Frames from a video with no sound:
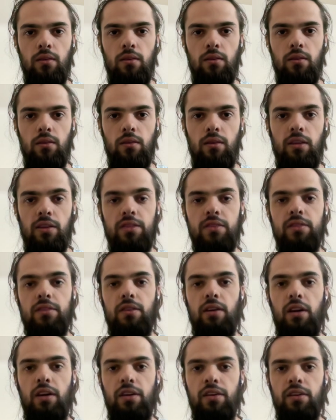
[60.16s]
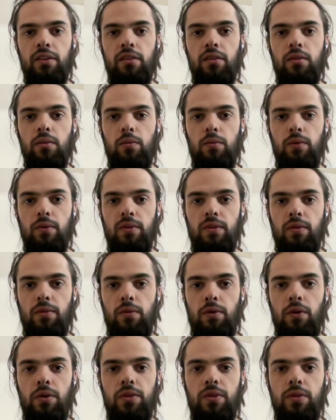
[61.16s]
Let's start with the
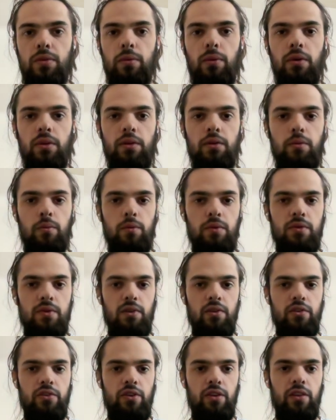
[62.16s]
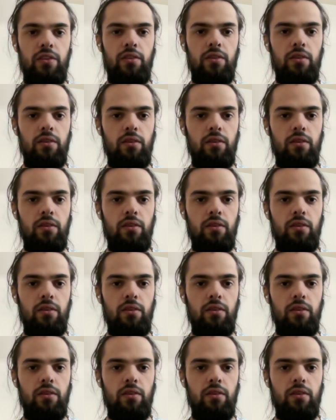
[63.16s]
first one, with the grant.